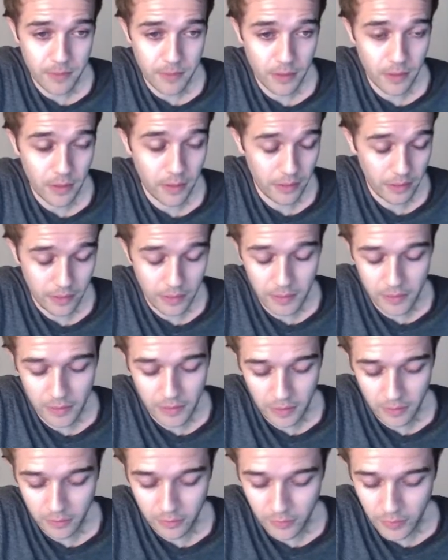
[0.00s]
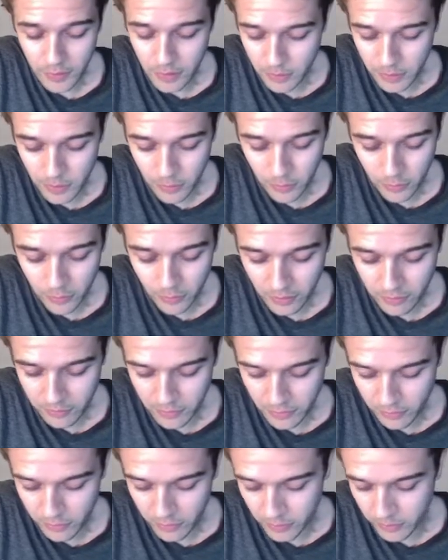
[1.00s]
Now, in the case of anybody who's
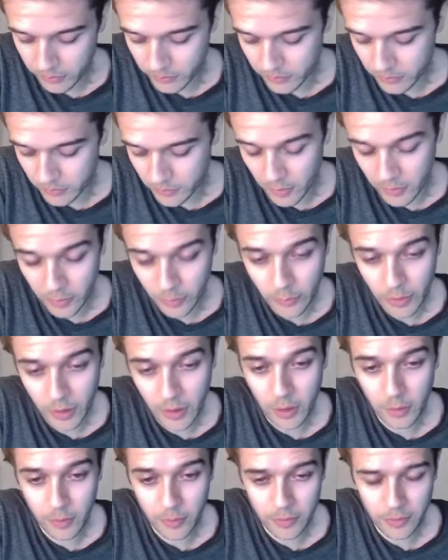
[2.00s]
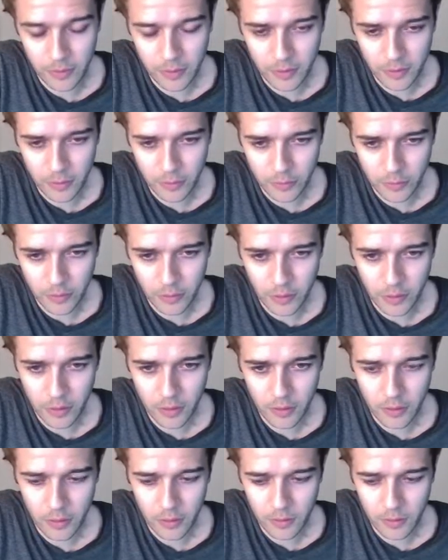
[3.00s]
suffering from cardiomyopathy, I don't think